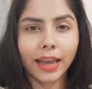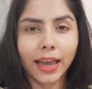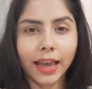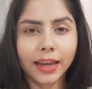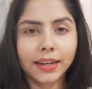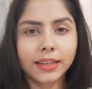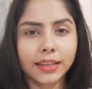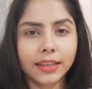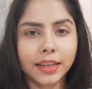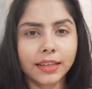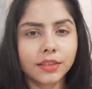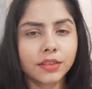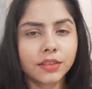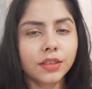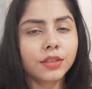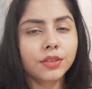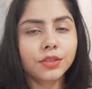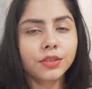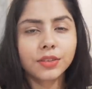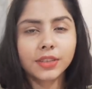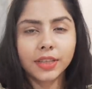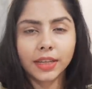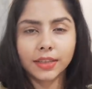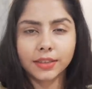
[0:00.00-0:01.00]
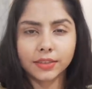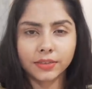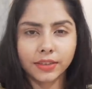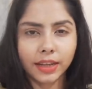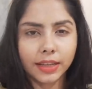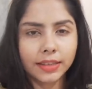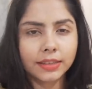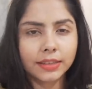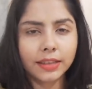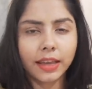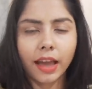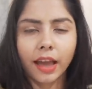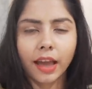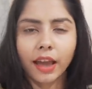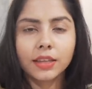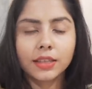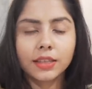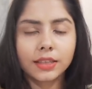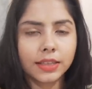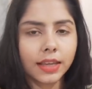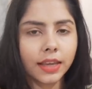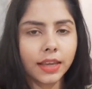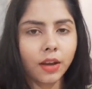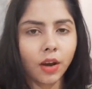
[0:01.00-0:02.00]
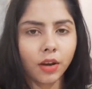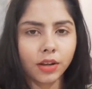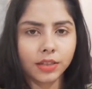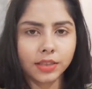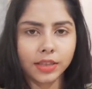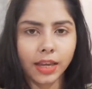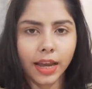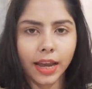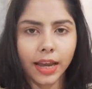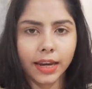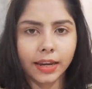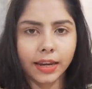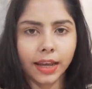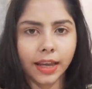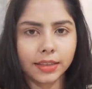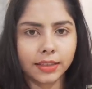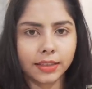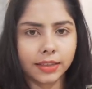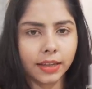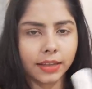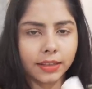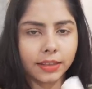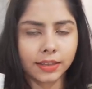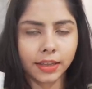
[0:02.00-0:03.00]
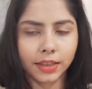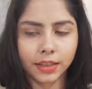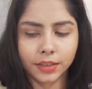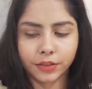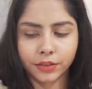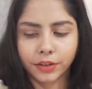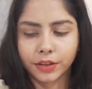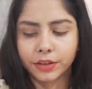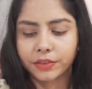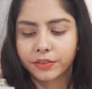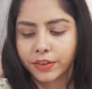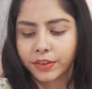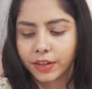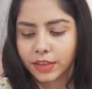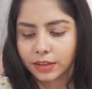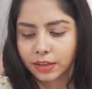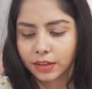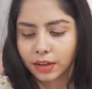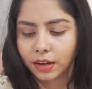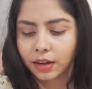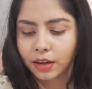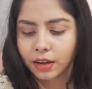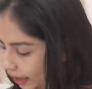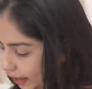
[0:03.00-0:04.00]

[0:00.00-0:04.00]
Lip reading: And yes, these two sunscreens have zinc oxide as their sunscreen filter.